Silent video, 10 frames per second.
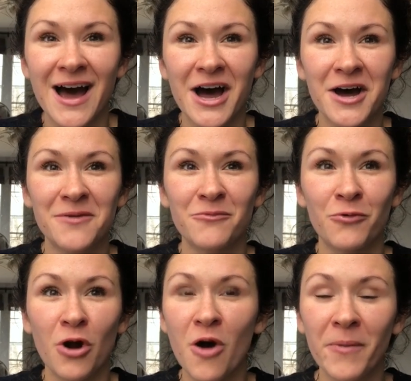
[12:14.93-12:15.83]
Um,
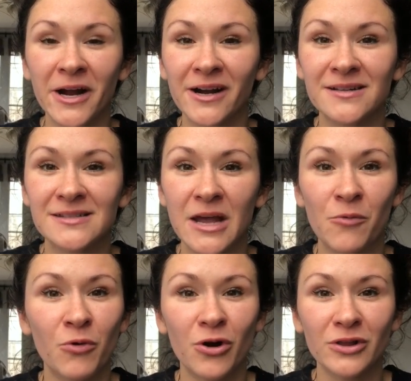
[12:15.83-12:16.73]
we're all parents,
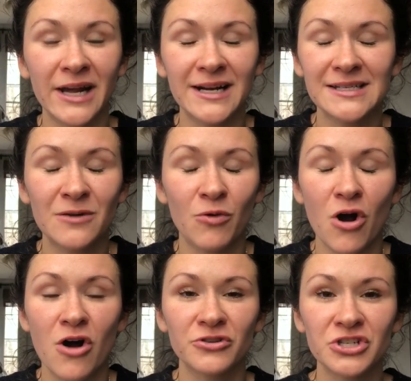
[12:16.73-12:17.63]
and we're, like I said, we're
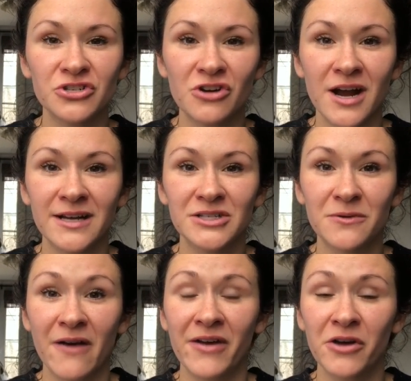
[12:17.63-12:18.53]
all just trying to
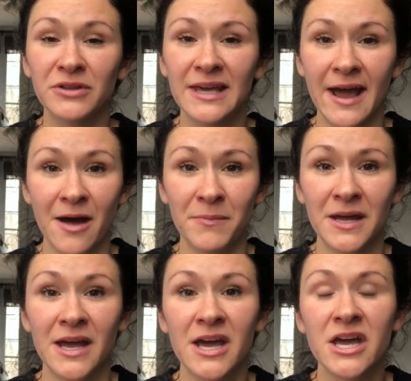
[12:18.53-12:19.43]
have healthy,
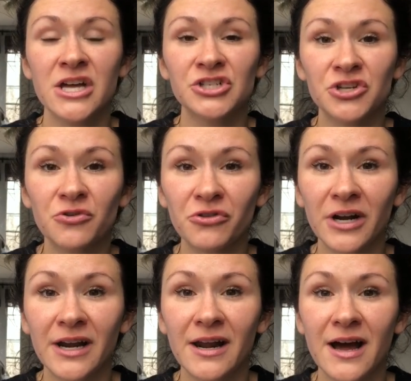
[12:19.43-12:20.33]
happy
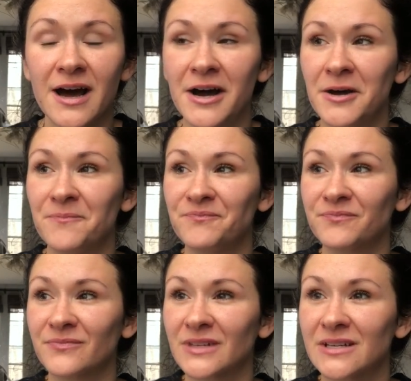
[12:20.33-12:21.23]
children. Um,
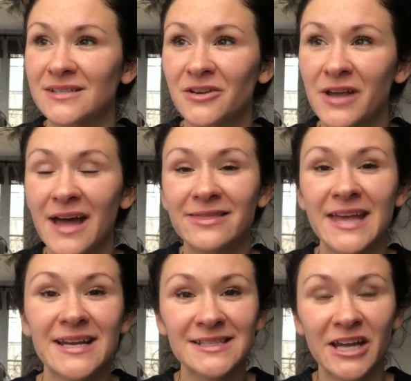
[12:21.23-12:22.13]
so, yeah,
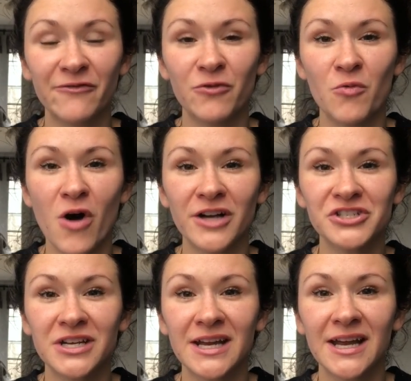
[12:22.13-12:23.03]
thanks again for
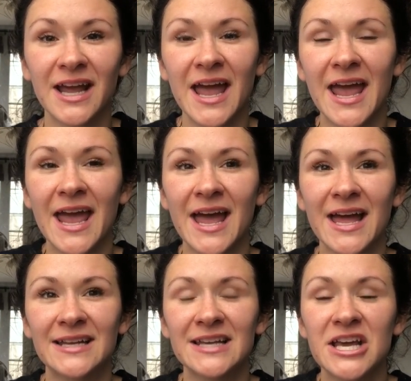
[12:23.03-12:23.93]
watching
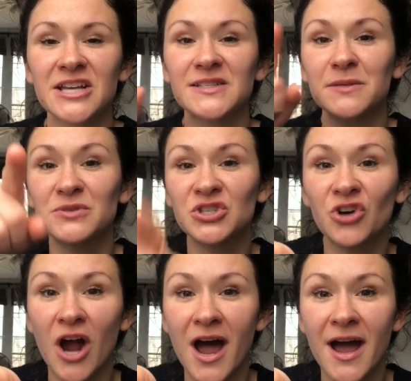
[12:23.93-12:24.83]
and
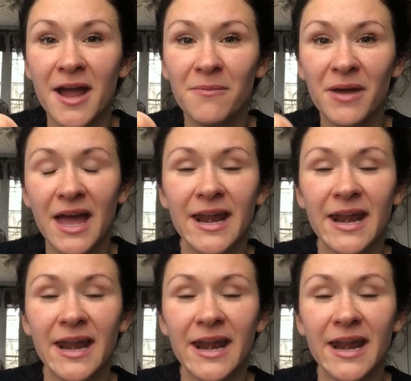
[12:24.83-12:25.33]
subscribe.